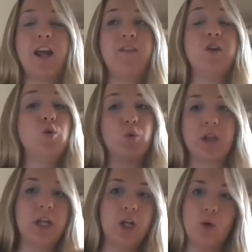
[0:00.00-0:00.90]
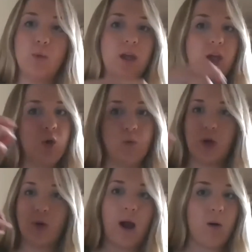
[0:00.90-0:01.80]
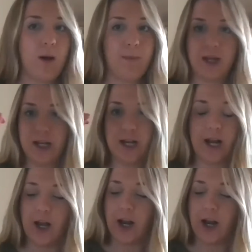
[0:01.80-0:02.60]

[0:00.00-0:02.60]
if you really knew me, you knew how opinionated